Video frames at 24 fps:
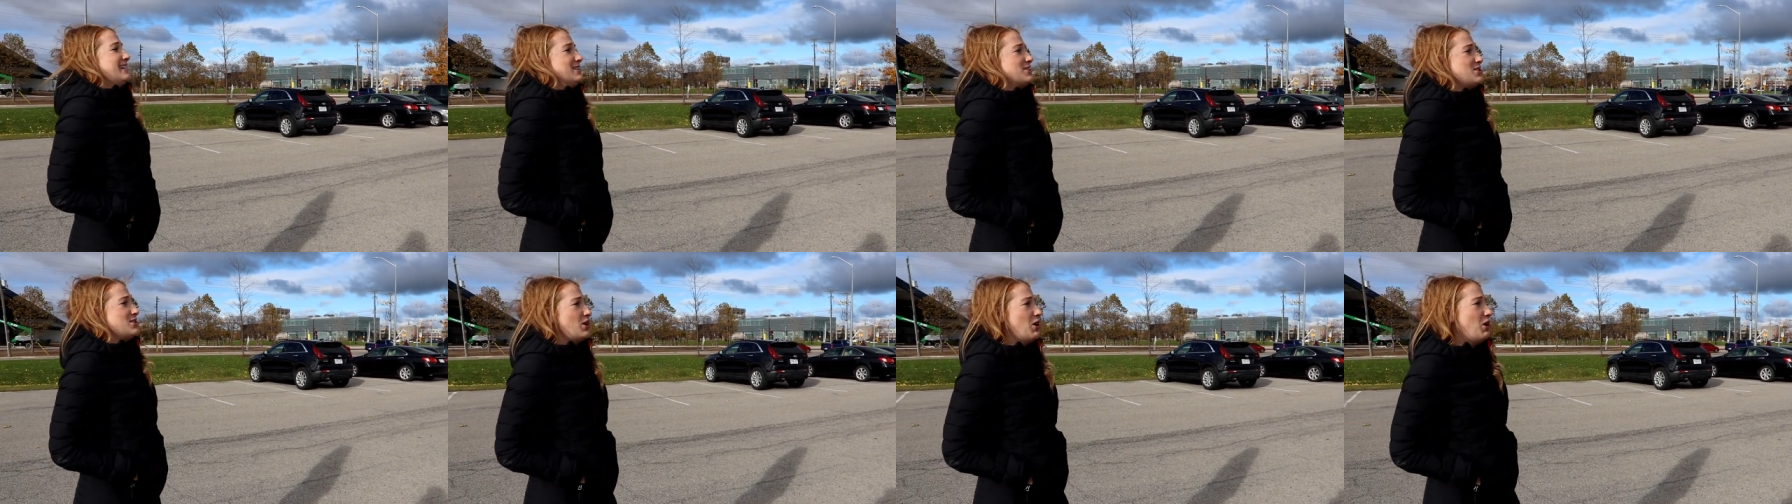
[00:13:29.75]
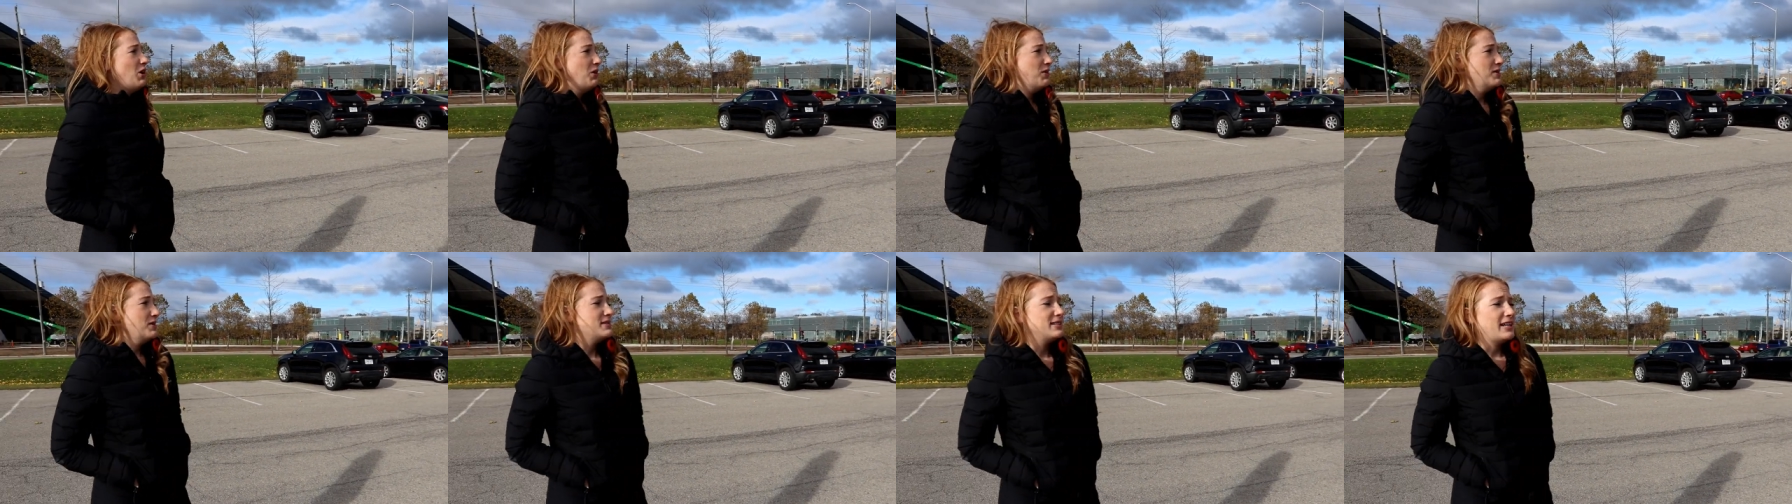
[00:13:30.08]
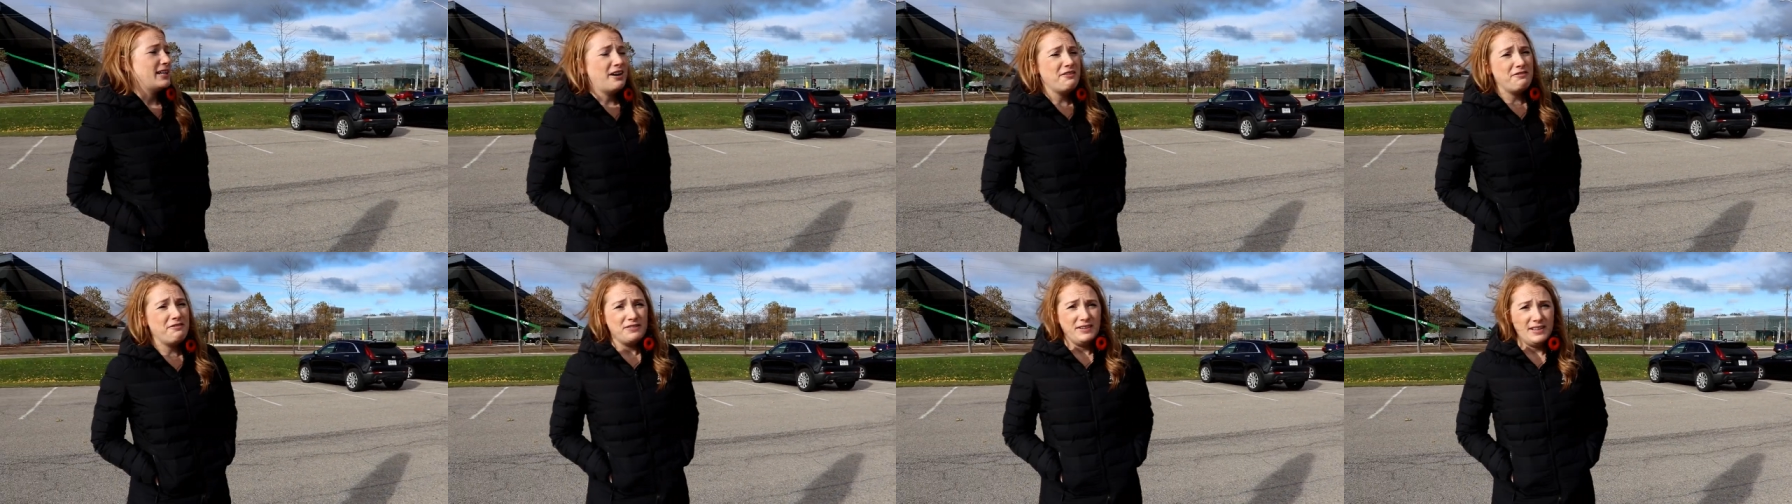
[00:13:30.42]
So
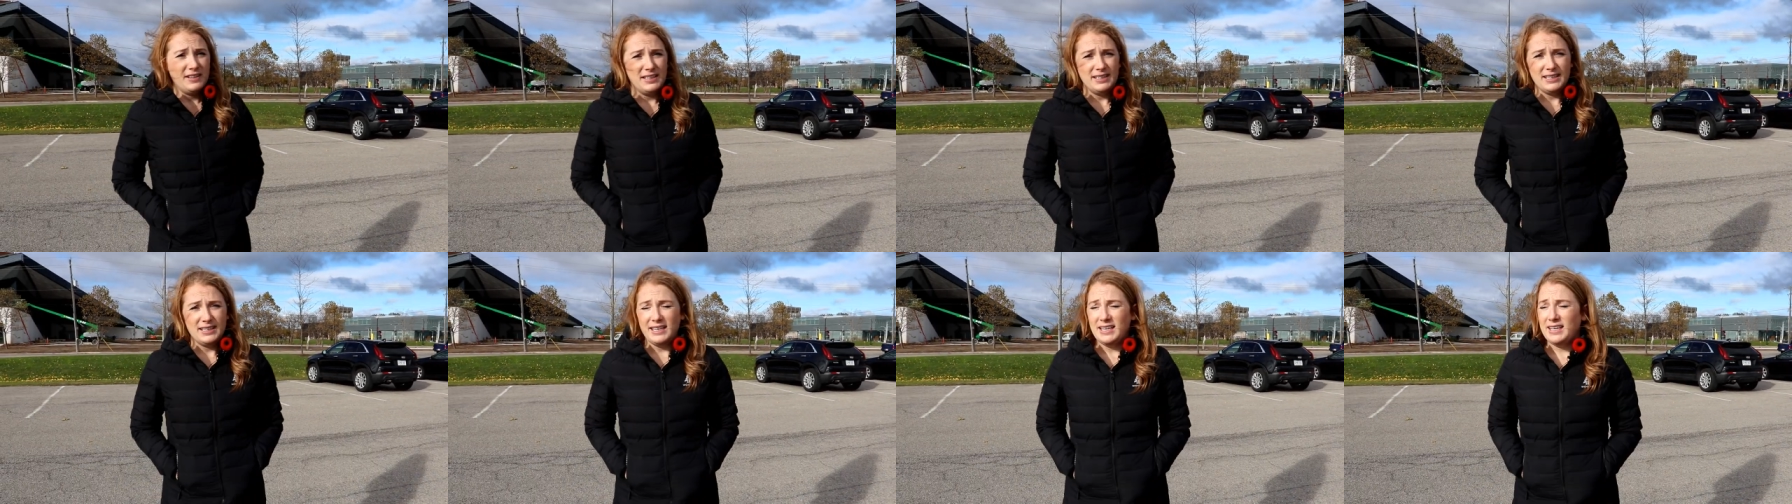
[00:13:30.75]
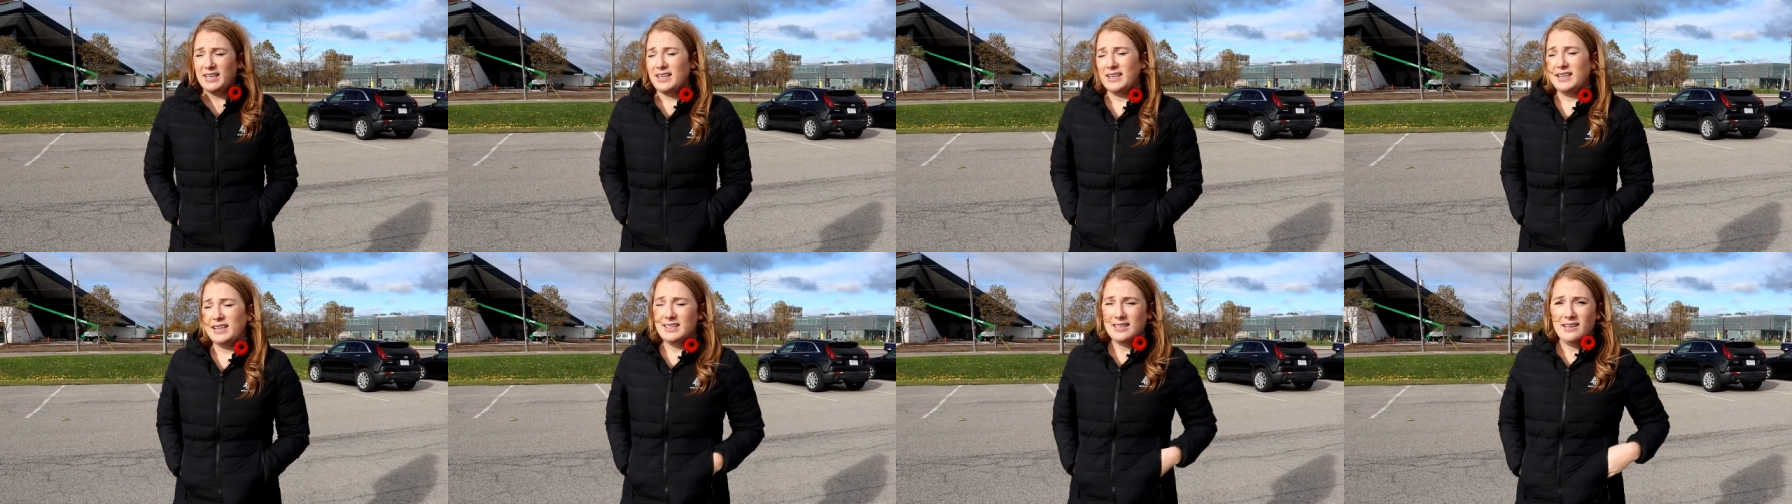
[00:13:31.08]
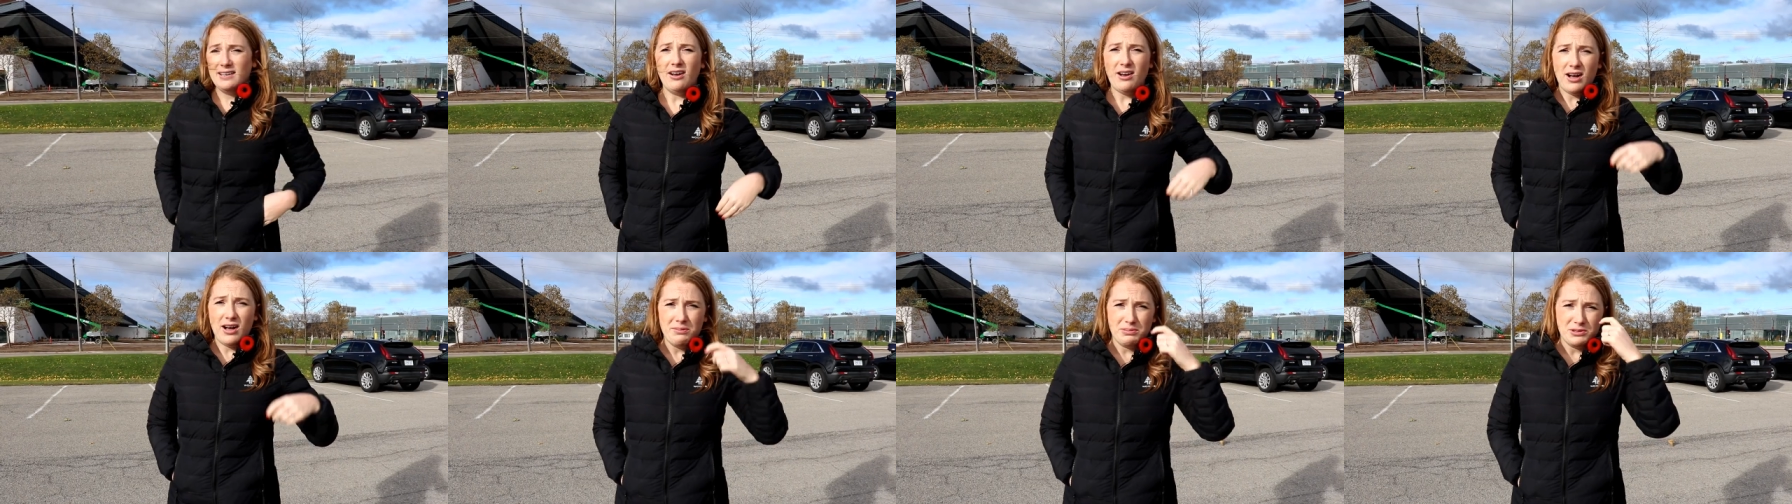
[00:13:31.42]
definitely
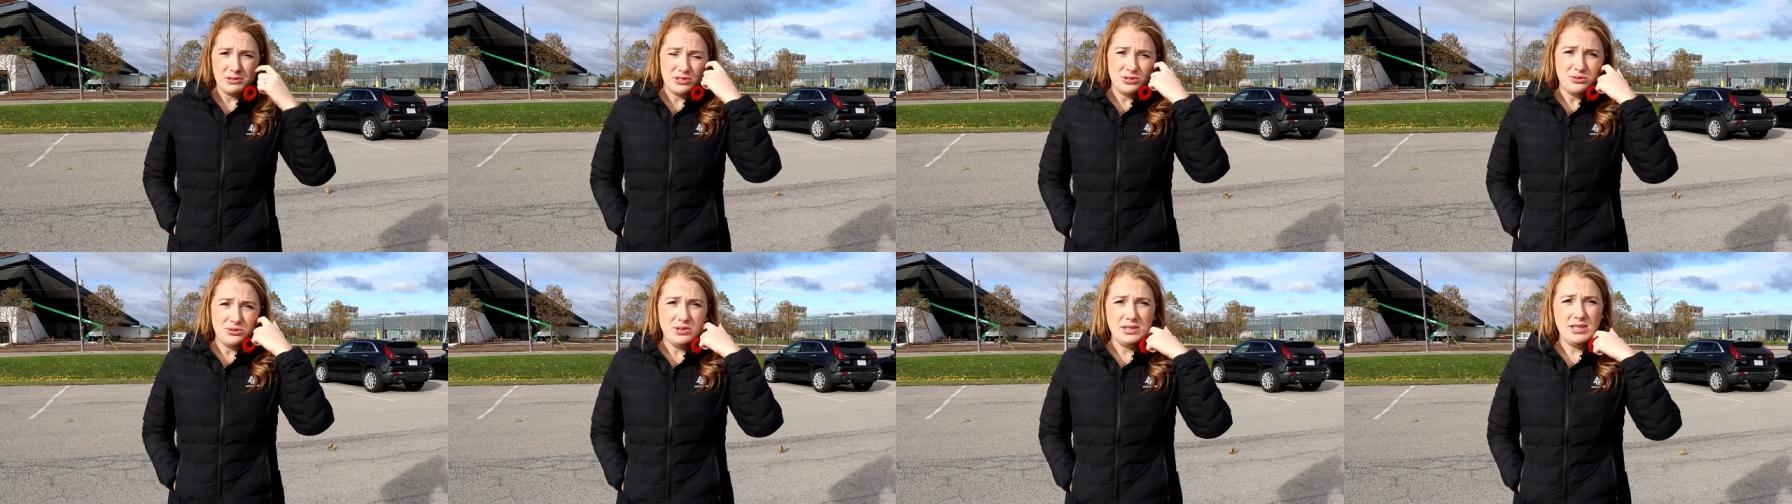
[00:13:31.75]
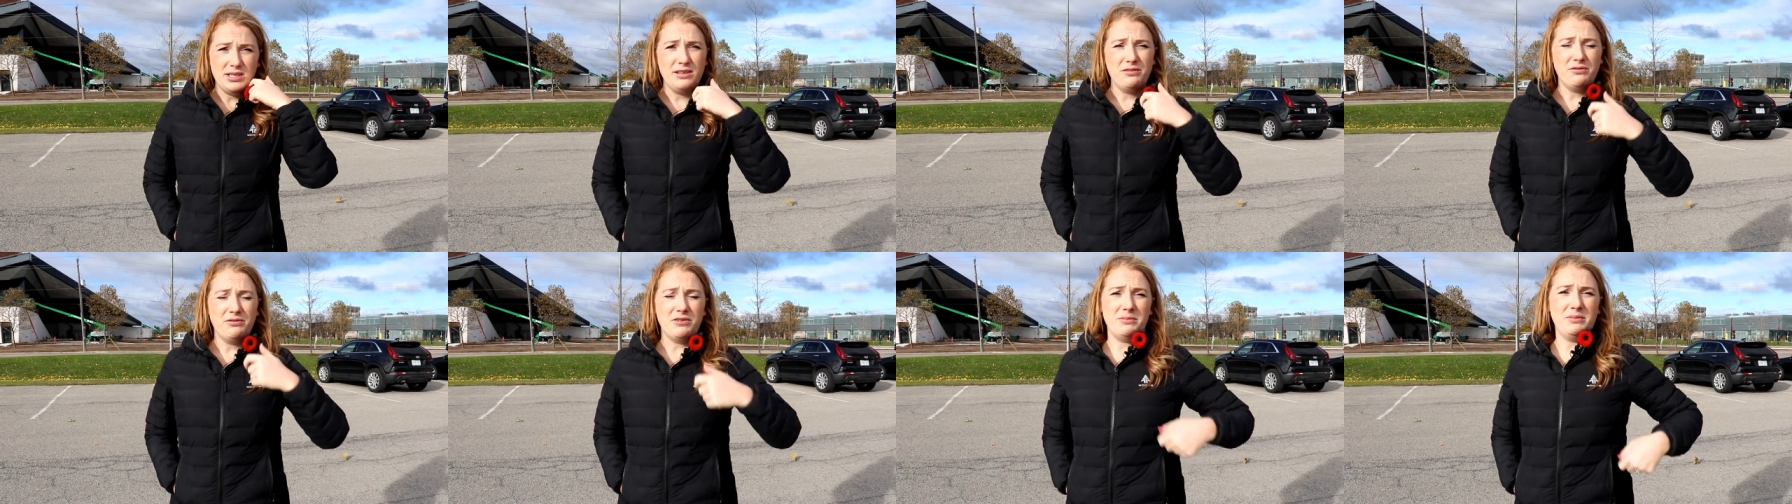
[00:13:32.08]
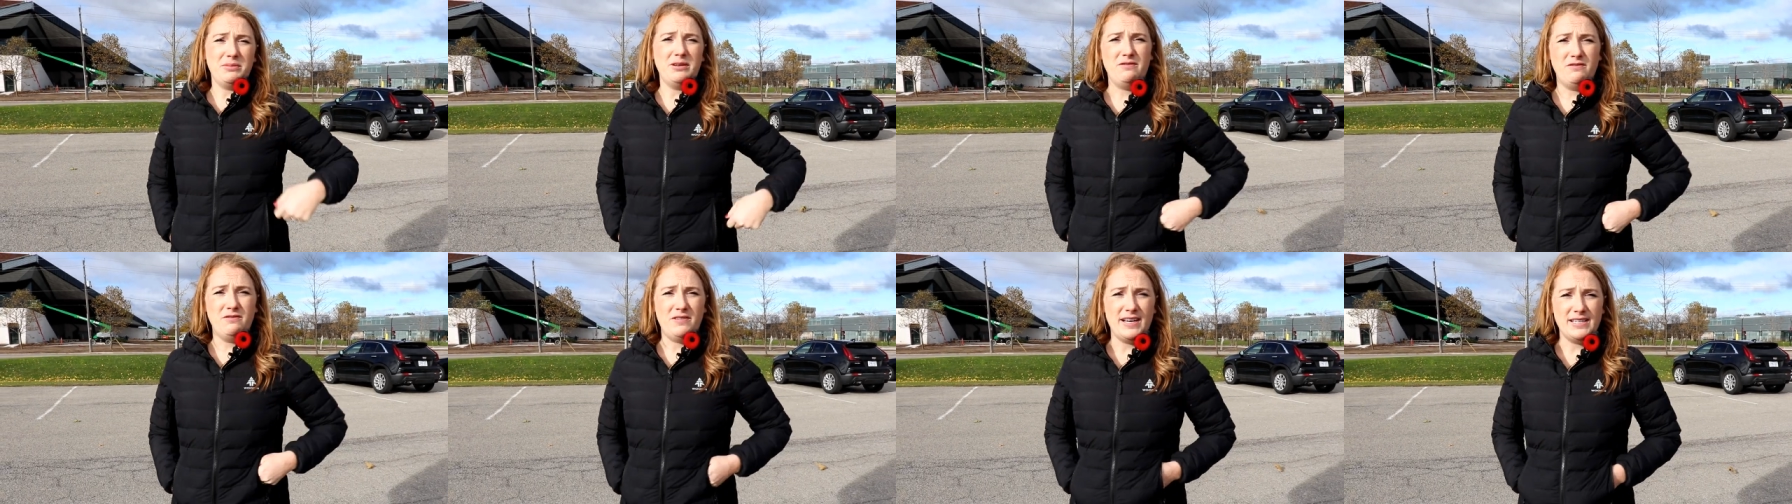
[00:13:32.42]
opportunity from
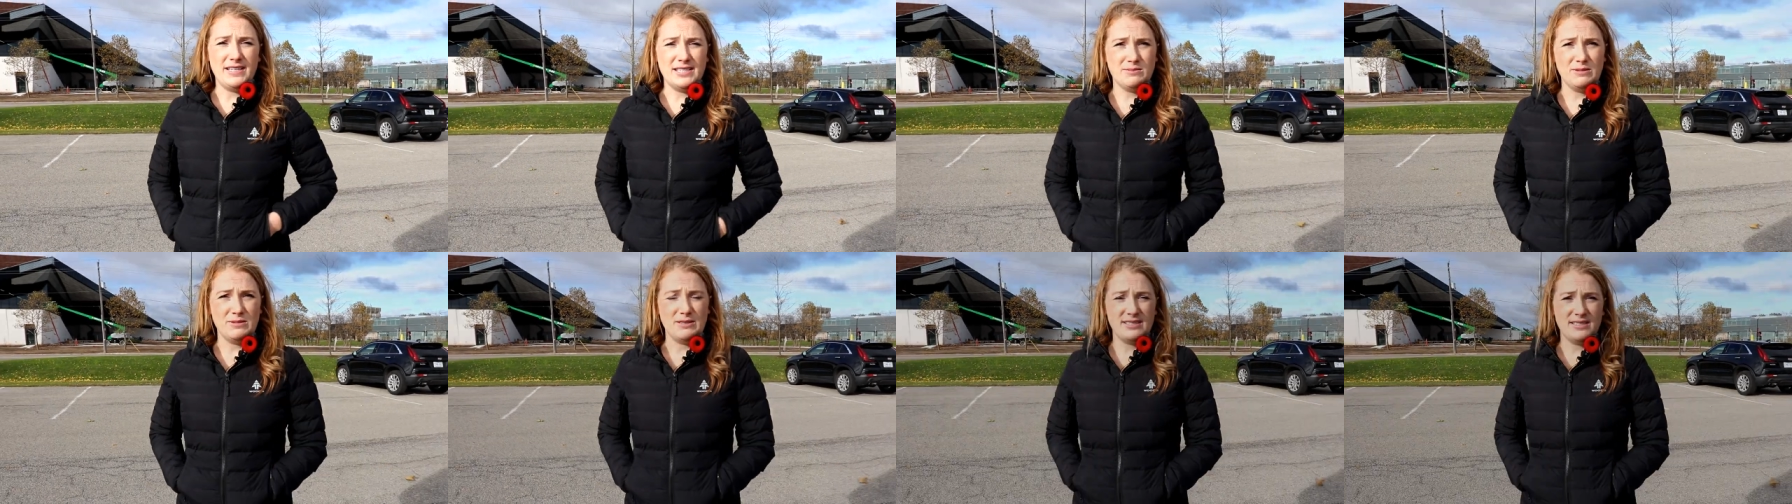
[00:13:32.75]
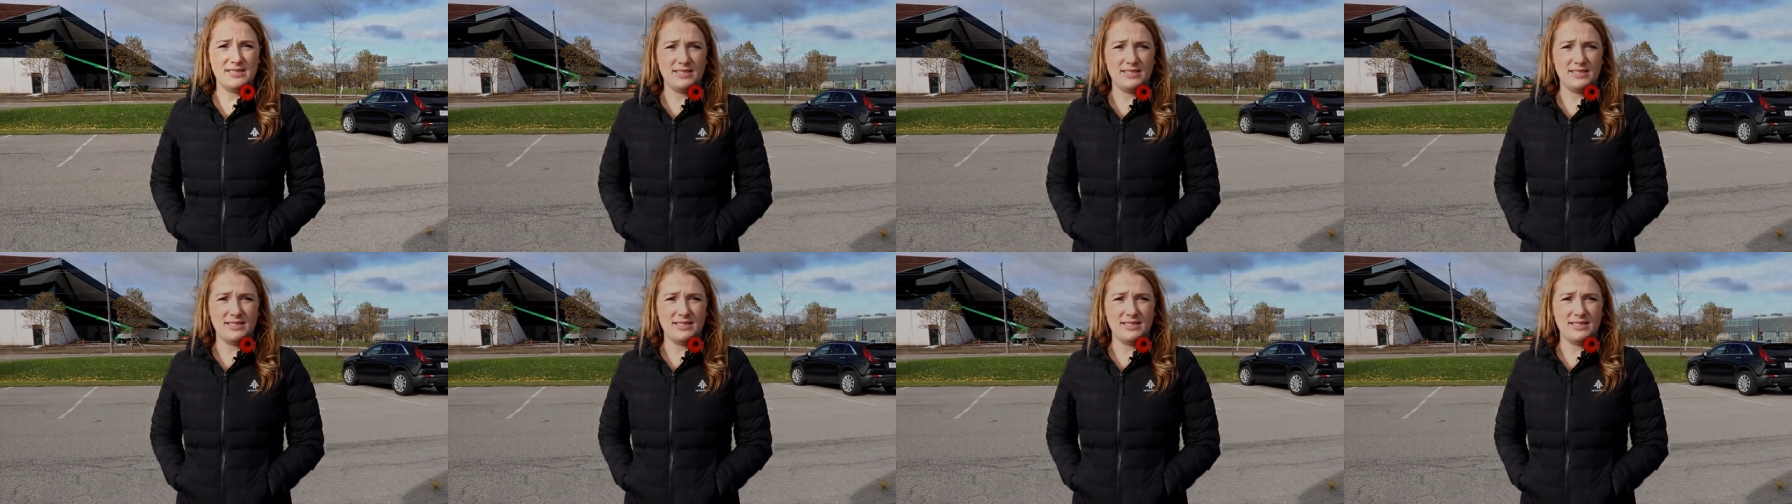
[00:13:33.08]
an investment